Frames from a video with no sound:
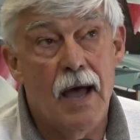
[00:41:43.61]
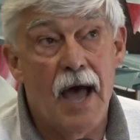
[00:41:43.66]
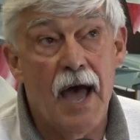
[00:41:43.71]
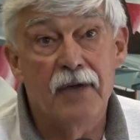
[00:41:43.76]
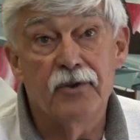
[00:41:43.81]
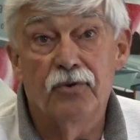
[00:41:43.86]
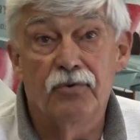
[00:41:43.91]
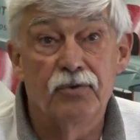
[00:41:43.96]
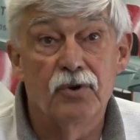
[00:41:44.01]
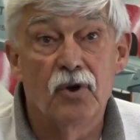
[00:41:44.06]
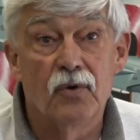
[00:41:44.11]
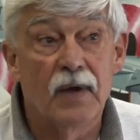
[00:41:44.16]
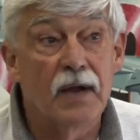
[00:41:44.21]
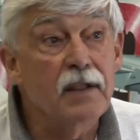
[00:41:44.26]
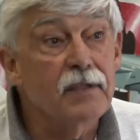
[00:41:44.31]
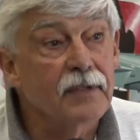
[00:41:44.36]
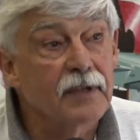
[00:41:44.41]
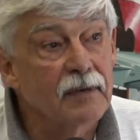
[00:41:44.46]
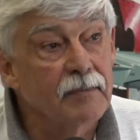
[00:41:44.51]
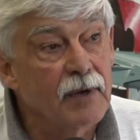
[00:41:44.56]
I don't know
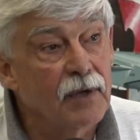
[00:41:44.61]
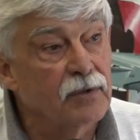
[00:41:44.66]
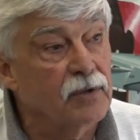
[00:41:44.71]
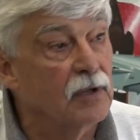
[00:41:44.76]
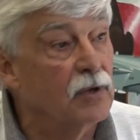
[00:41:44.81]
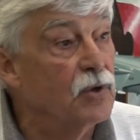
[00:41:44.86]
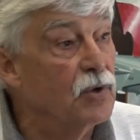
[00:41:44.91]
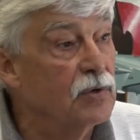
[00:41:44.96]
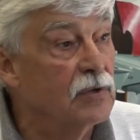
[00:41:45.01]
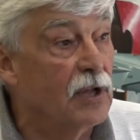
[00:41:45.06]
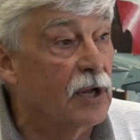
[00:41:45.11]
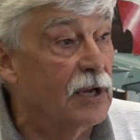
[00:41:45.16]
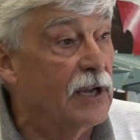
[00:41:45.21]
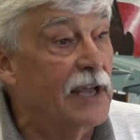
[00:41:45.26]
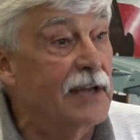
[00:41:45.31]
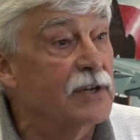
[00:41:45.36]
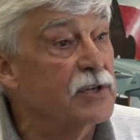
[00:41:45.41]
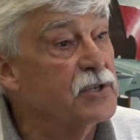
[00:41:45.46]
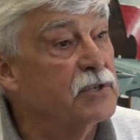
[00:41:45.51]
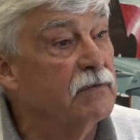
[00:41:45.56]
anything about the
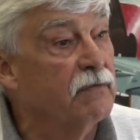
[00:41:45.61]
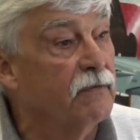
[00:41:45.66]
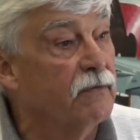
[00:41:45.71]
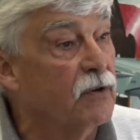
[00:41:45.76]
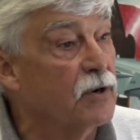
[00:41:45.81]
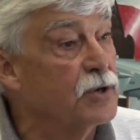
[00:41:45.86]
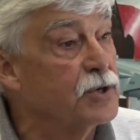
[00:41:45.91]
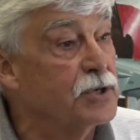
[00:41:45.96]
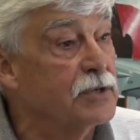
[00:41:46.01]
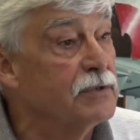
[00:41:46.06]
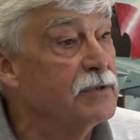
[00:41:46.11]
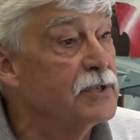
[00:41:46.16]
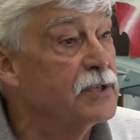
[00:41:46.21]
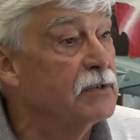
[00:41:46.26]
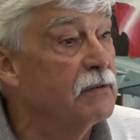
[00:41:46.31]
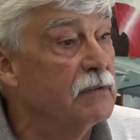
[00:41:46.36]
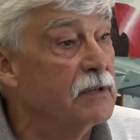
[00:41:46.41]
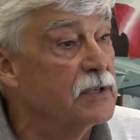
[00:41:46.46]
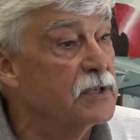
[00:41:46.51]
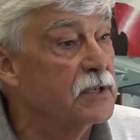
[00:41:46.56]
latest
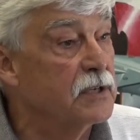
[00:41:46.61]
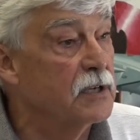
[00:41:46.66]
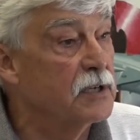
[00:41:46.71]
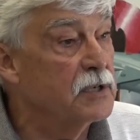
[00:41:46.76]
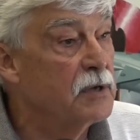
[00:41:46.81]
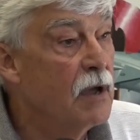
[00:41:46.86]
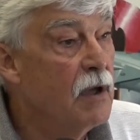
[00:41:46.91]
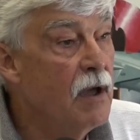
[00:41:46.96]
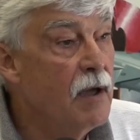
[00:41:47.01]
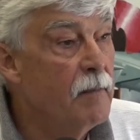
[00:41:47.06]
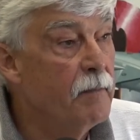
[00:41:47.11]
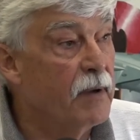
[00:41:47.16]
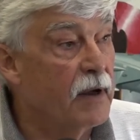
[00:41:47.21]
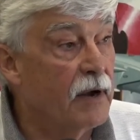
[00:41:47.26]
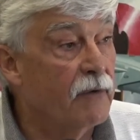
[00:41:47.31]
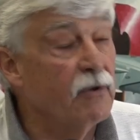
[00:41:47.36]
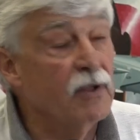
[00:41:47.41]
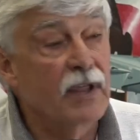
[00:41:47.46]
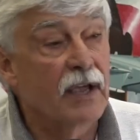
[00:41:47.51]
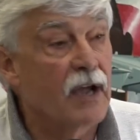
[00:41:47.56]
versions of these things, but
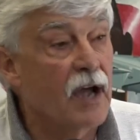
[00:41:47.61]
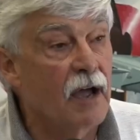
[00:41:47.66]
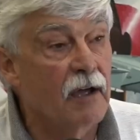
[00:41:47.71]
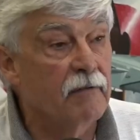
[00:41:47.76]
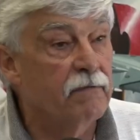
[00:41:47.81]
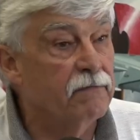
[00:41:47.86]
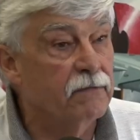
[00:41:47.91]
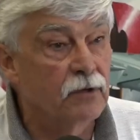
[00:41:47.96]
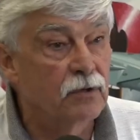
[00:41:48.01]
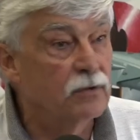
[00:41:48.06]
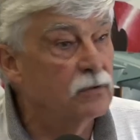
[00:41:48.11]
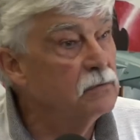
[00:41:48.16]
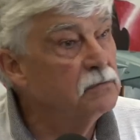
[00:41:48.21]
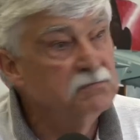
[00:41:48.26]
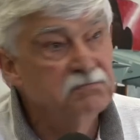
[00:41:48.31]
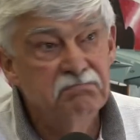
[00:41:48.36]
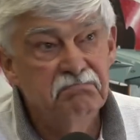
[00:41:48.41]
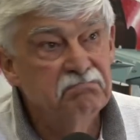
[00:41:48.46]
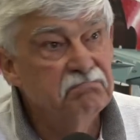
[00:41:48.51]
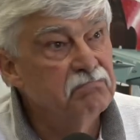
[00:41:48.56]
everything I flew
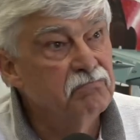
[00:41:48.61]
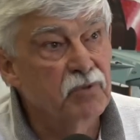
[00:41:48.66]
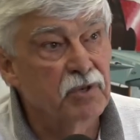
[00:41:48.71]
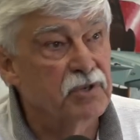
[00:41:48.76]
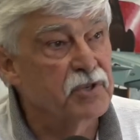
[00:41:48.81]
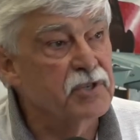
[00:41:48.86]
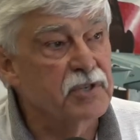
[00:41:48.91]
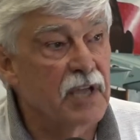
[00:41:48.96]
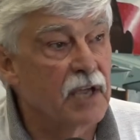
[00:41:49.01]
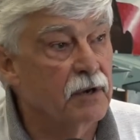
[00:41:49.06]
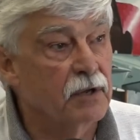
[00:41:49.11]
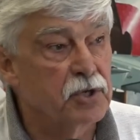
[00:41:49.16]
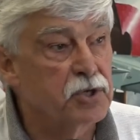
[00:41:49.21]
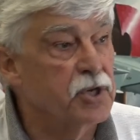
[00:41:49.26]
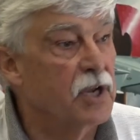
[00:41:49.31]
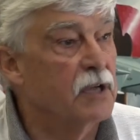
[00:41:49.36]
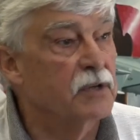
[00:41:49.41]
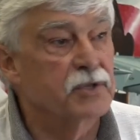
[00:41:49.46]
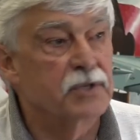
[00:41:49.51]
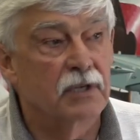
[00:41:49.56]
wouldn't stand a
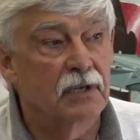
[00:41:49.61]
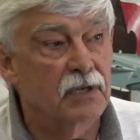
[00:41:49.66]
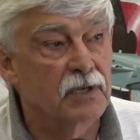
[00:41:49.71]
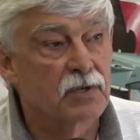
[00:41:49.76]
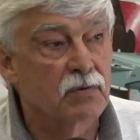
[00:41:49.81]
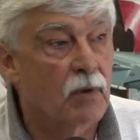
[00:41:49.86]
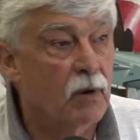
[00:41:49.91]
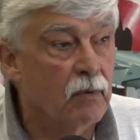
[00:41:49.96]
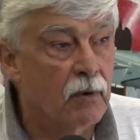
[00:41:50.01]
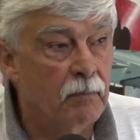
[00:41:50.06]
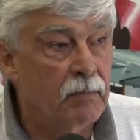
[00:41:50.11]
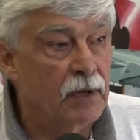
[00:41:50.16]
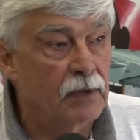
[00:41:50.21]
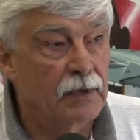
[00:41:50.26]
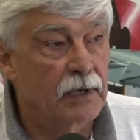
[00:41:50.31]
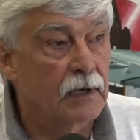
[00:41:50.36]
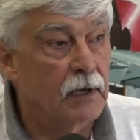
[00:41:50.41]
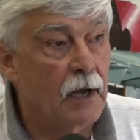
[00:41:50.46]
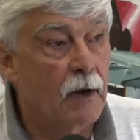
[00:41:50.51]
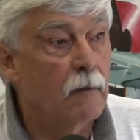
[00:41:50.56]
chance against what we're
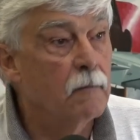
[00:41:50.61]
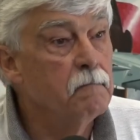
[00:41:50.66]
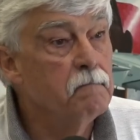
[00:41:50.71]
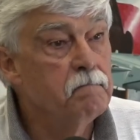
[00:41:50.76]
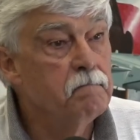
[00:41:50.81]
building now.